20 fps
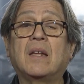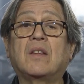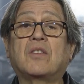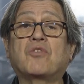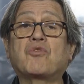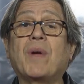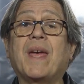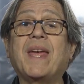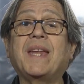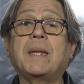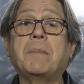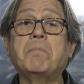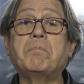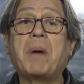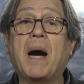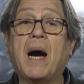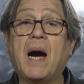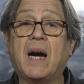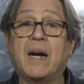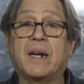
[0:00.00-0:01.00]
trading
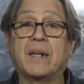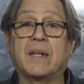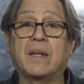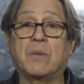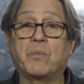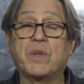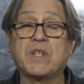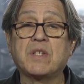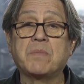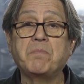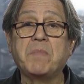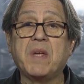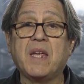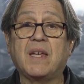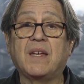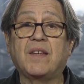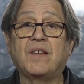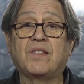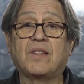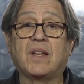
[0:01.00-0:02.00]
partner, which
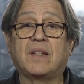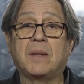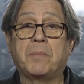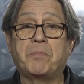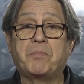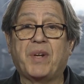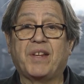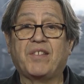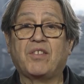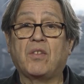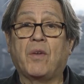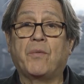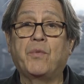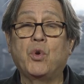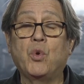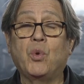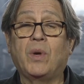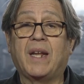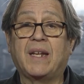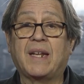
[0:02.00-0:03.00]
means that the president of
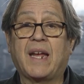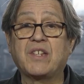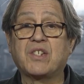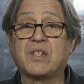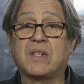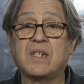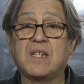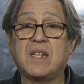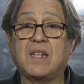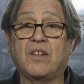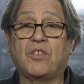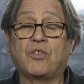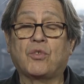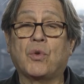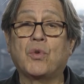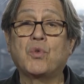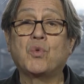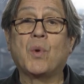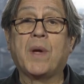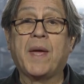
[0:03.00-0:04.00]
Lula in Argentina is
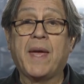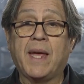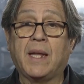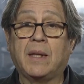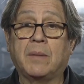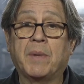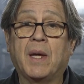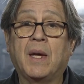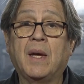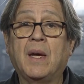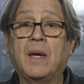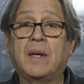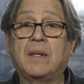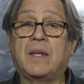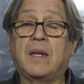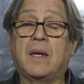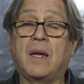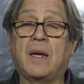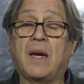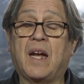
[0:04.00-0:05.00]
going to help
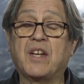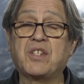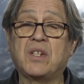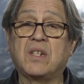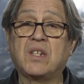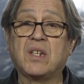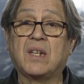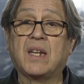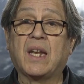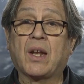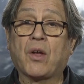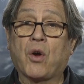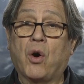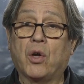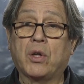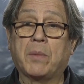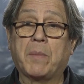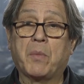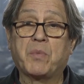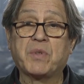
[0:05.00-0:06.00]
the Argentinian
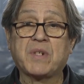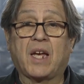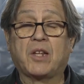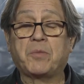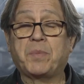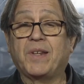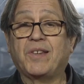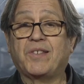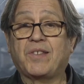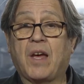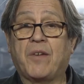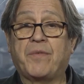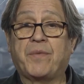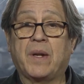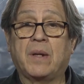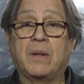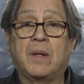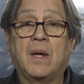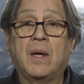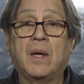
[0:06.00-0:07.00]
economy, which has been
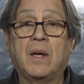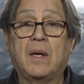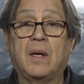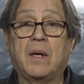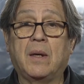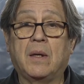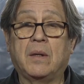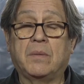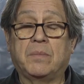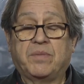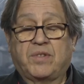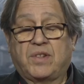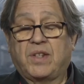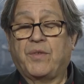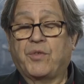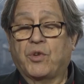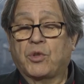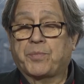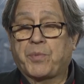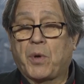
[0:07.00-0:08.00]
suffering
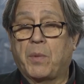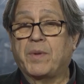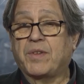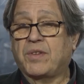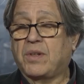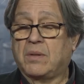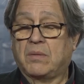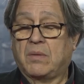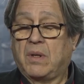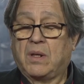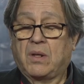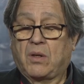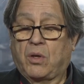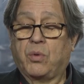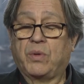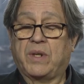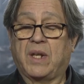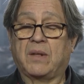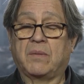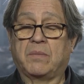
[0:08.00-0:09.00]
serious problems,
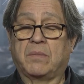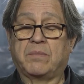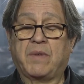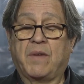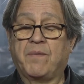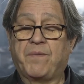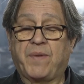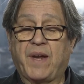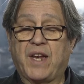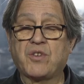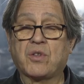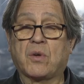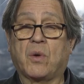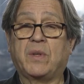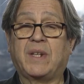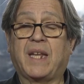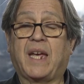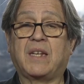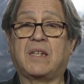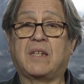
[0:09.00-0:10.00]
including inflation
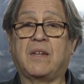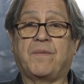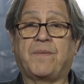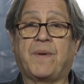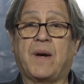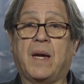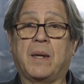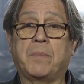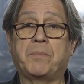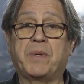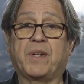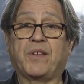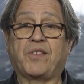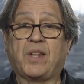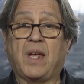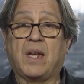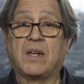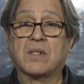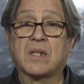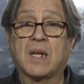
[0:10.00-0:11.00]
of
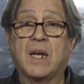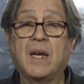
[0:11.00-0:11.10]
95%.